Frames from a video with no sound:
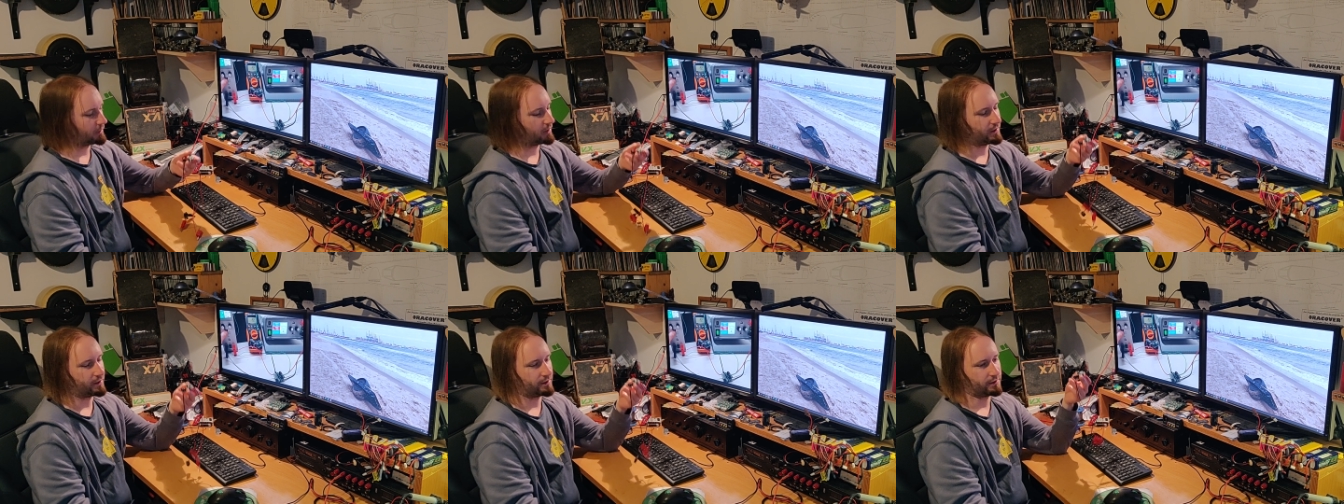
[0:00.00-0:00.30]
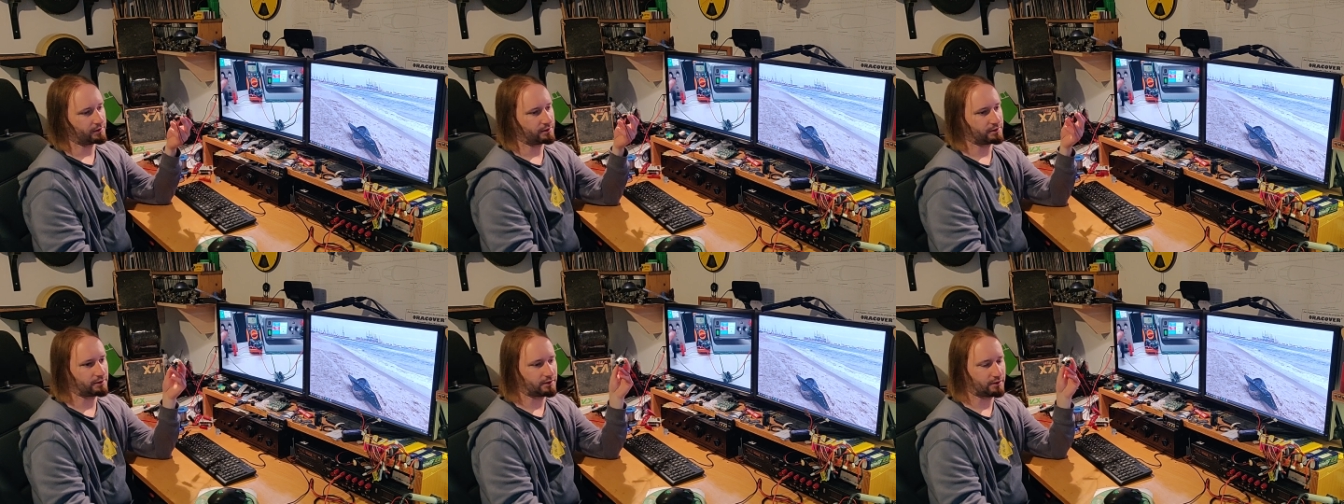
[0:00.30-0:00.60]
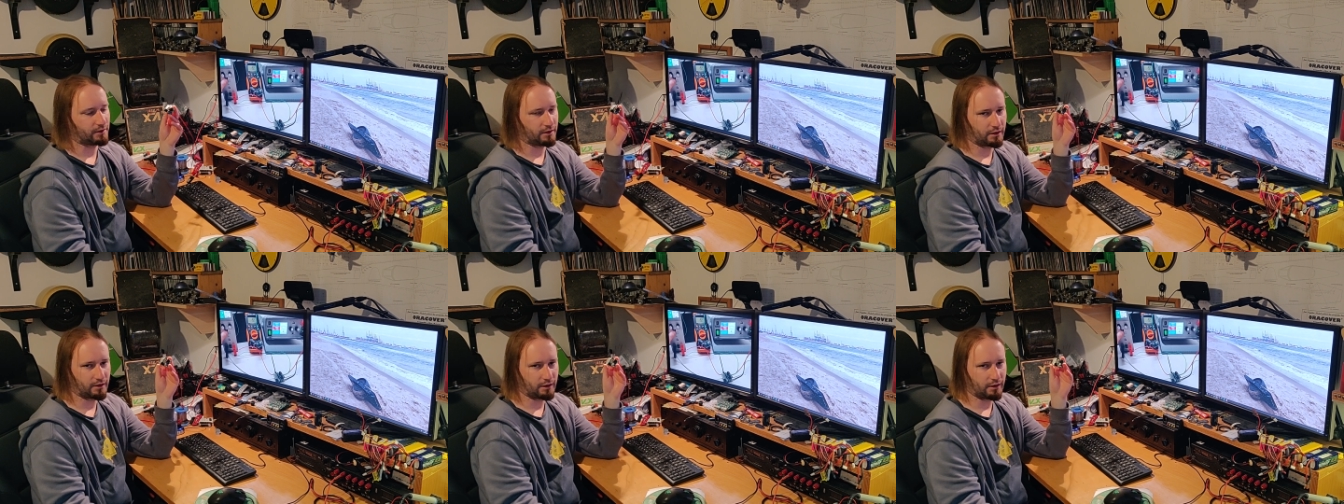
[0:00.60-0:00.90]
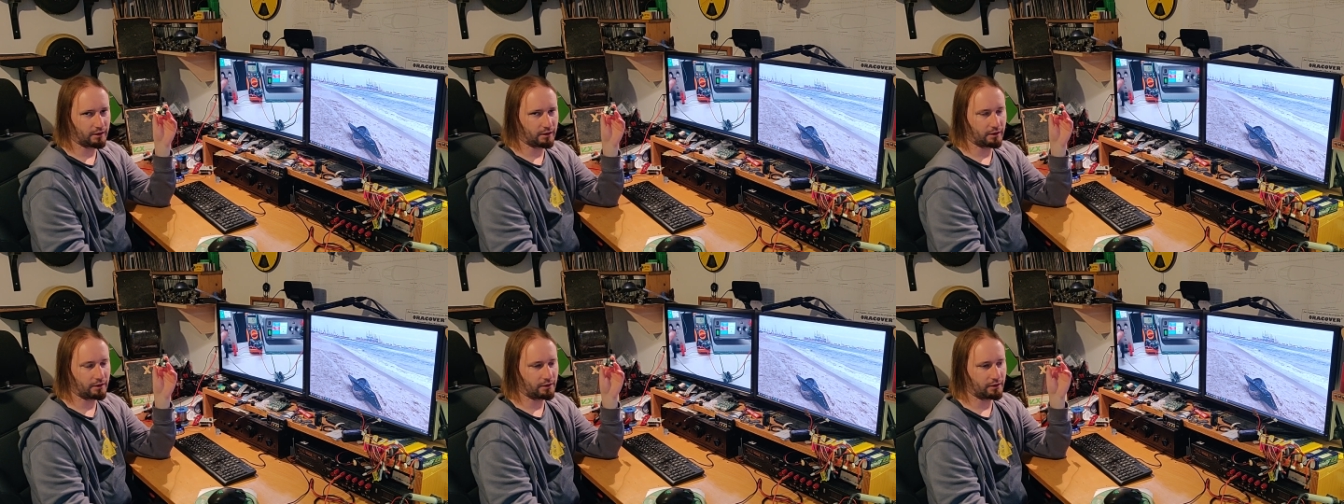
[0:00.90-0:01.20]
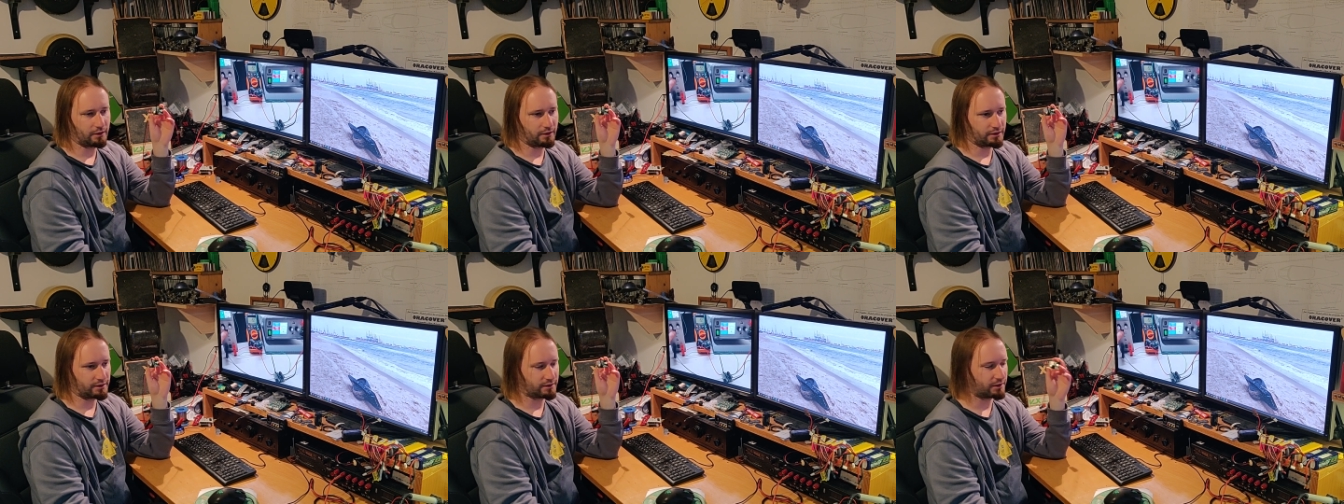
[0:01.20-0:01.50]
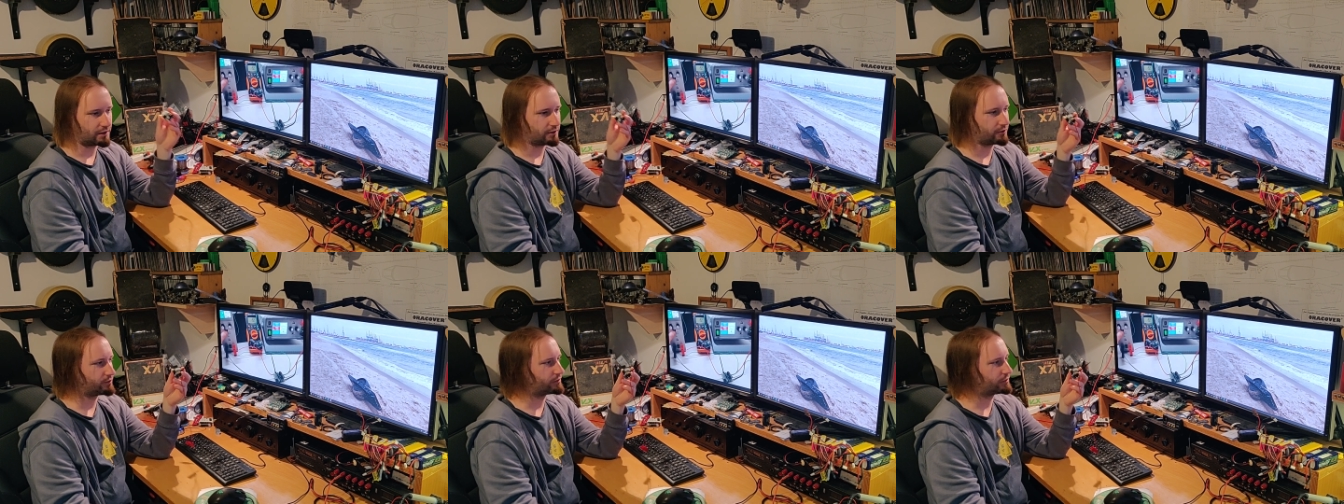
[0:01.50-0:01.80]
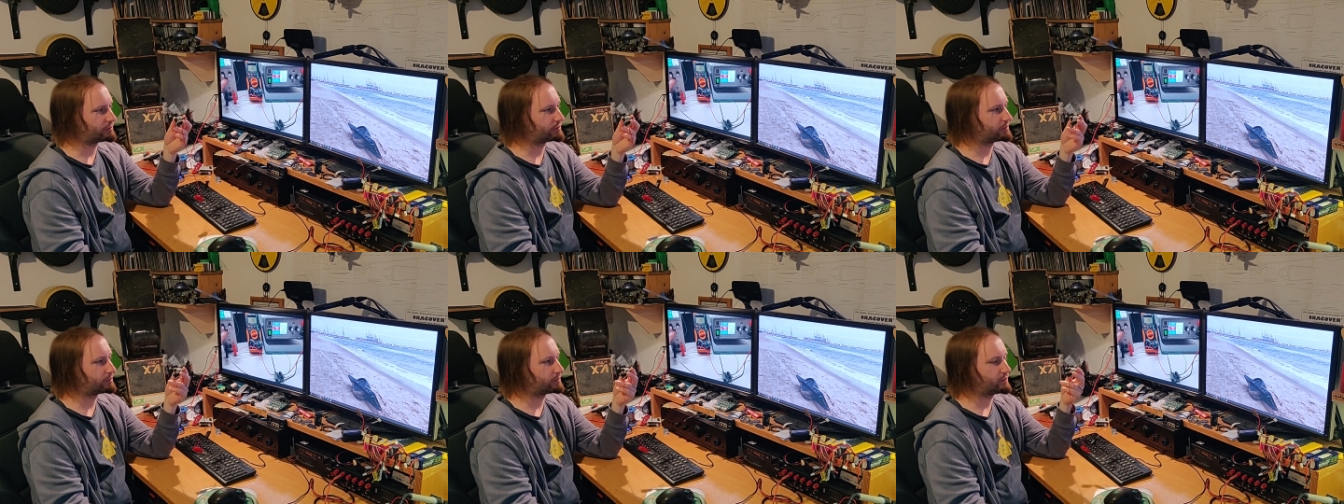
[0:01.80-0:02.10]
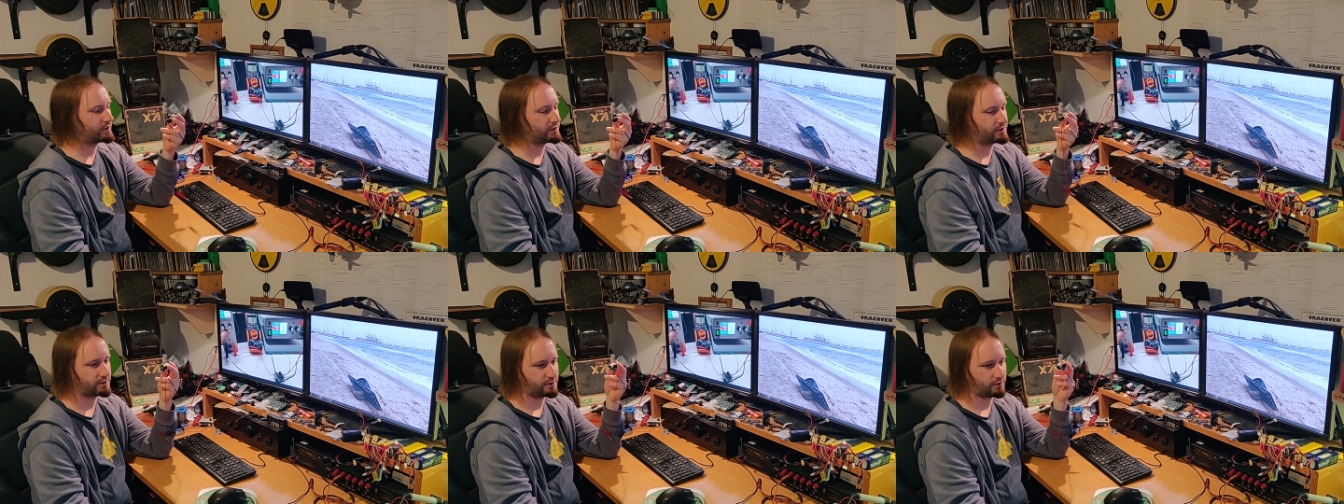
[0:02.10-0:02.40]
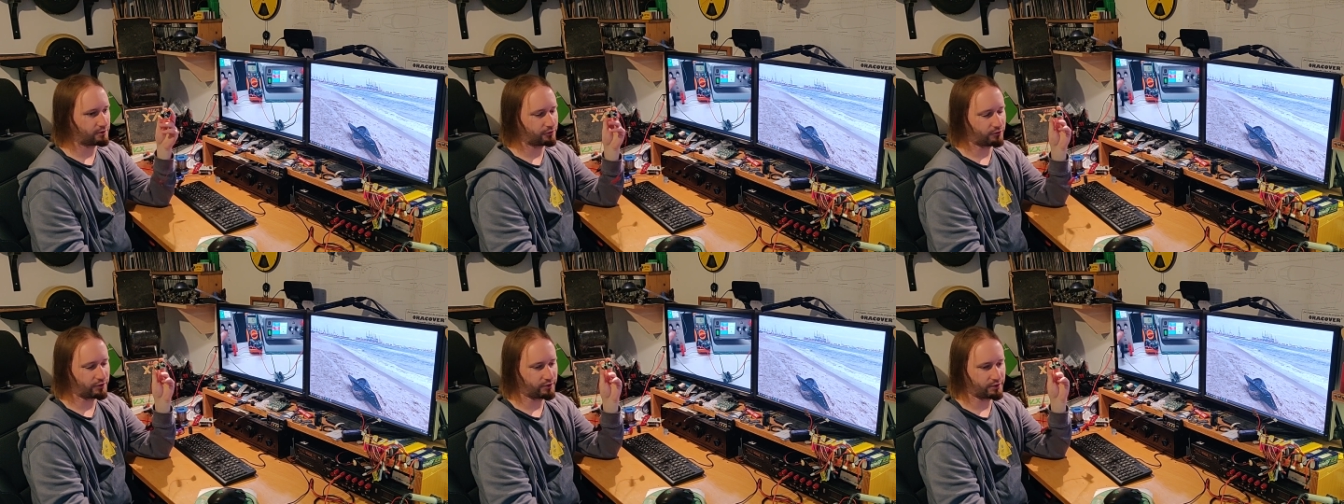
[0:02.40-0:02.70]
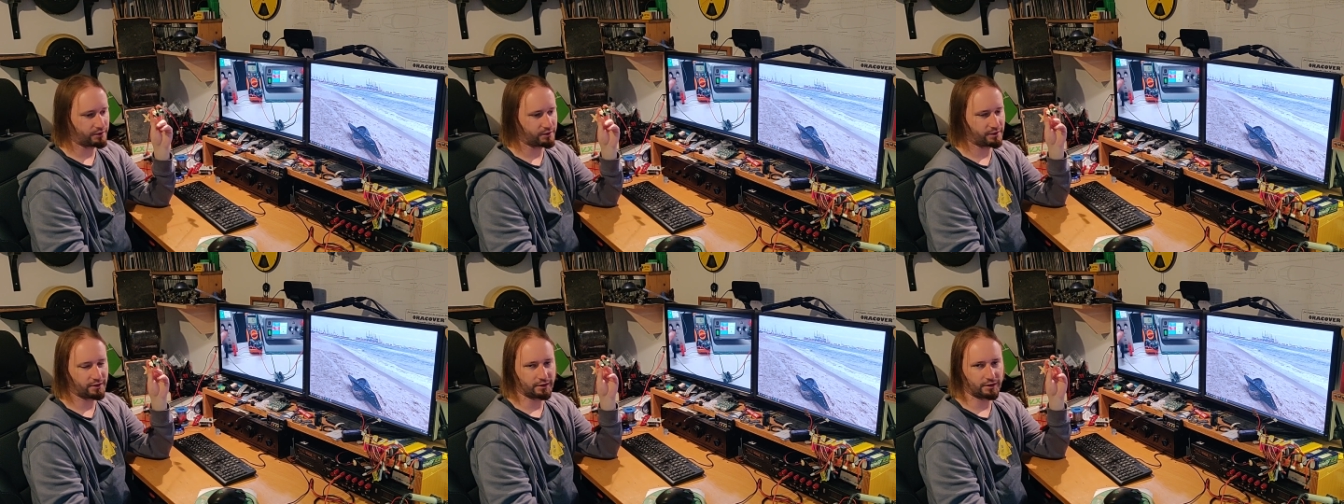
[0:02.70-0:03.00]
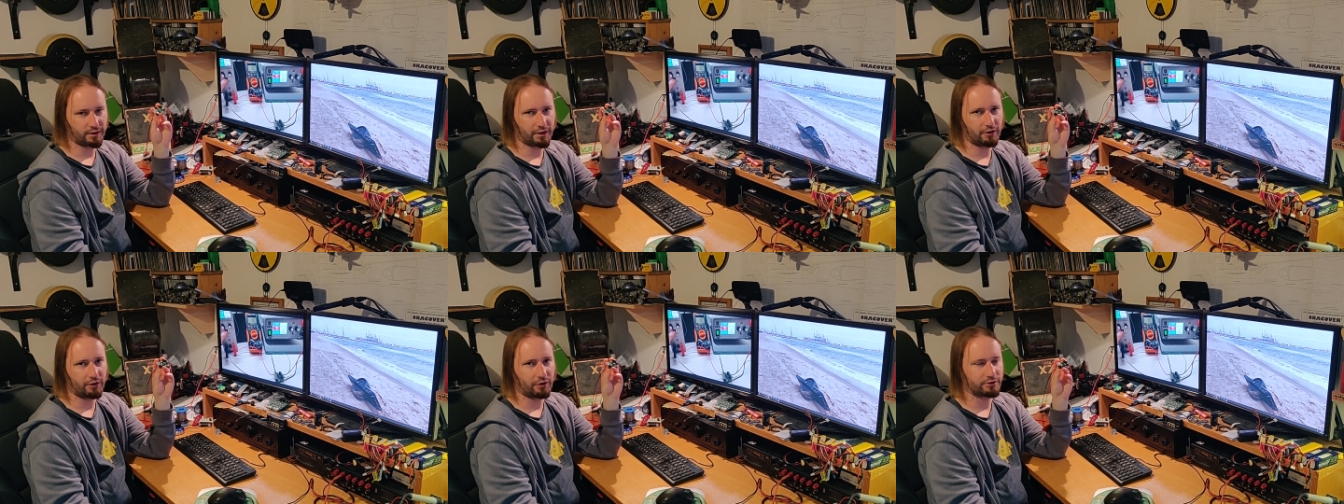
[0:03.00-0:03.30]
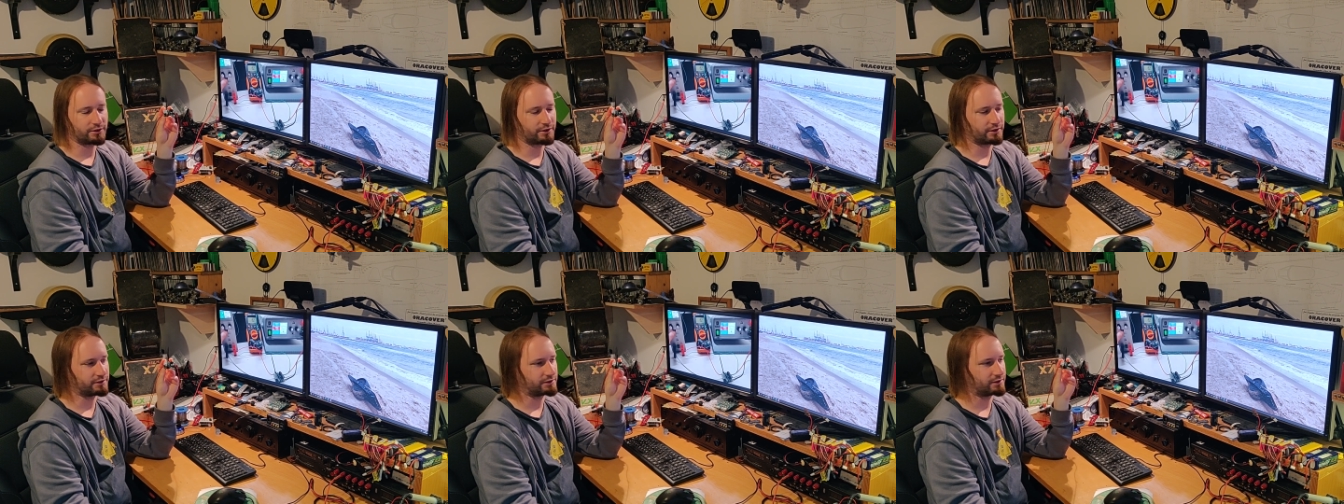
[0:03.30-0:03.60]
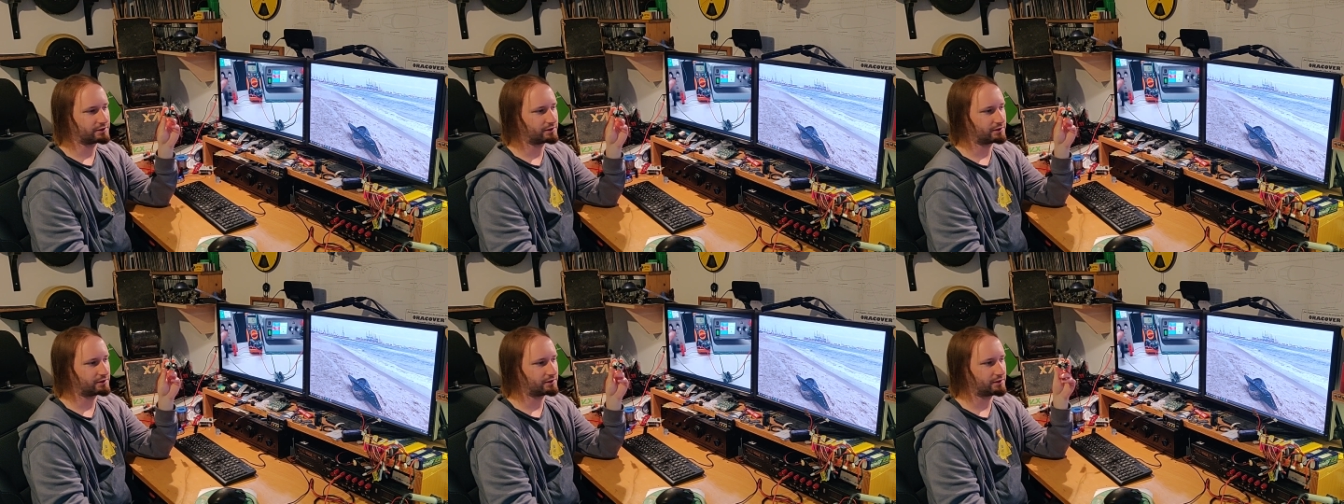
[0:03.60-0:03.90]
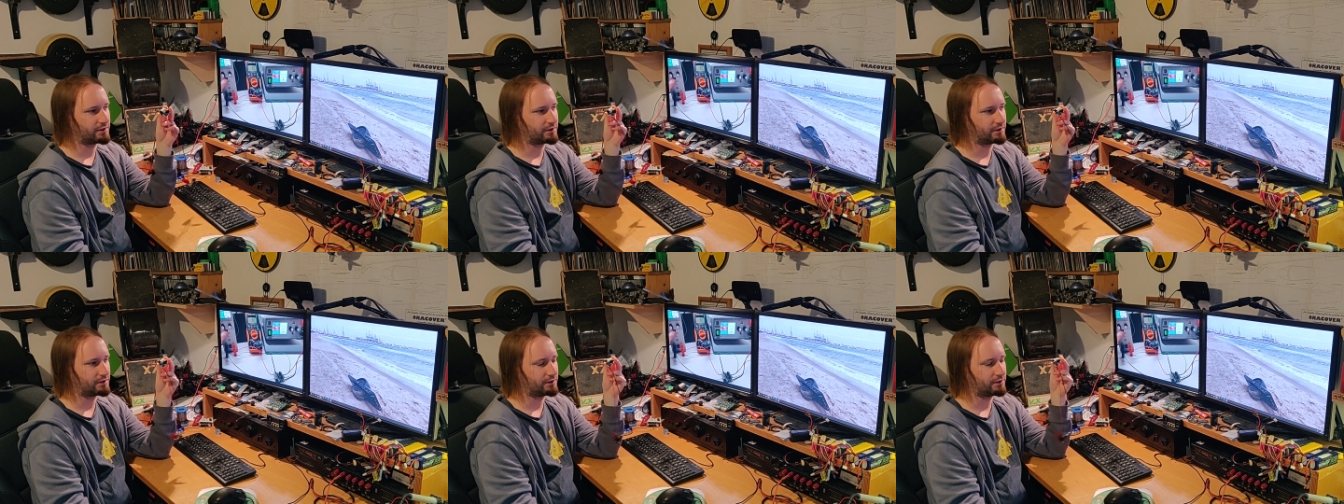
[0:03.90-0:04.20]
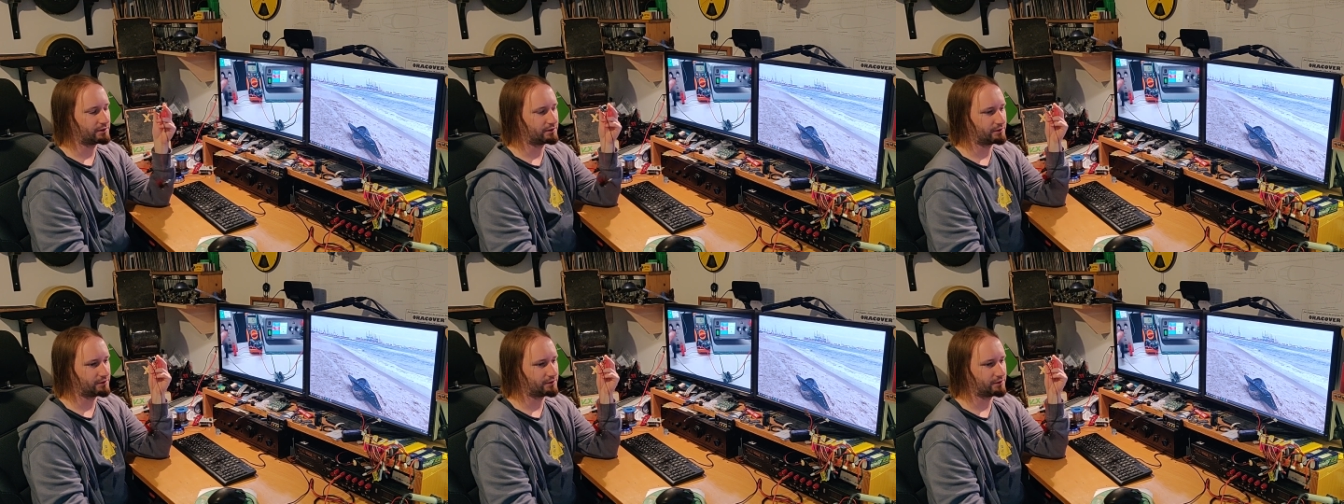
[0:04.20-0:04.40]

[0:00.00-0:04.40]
and the second piece of this that I ordered uh,